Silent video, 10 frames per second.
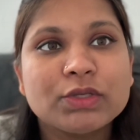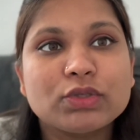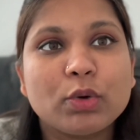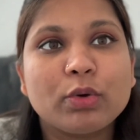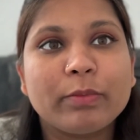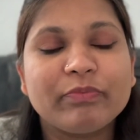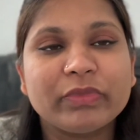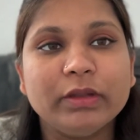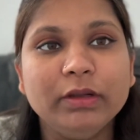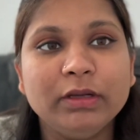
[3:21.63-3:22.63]
So
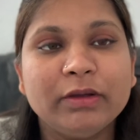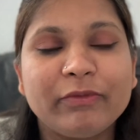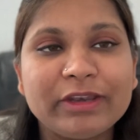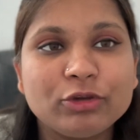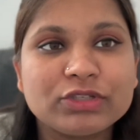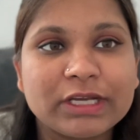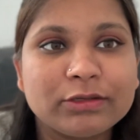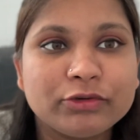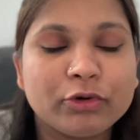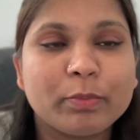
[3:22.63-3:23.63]
when you
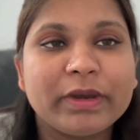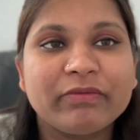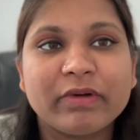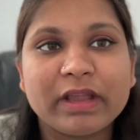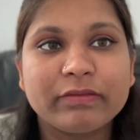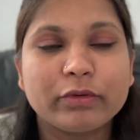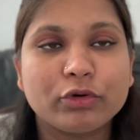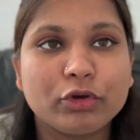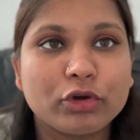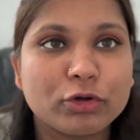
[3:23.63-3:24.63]
tell to your midwife or
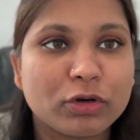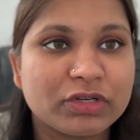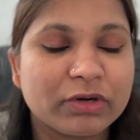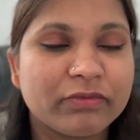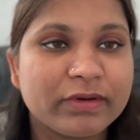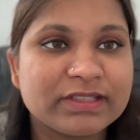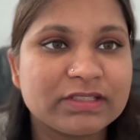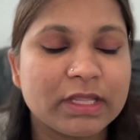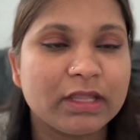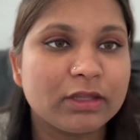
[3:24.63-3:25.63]
to your doctor,
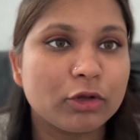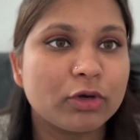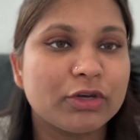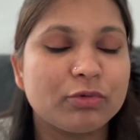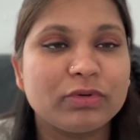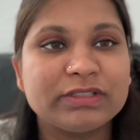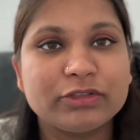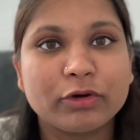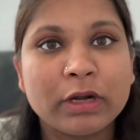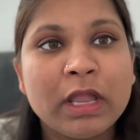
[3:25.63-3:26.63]
first thing they're gonna do
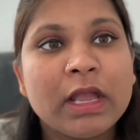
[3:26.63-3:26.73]
is your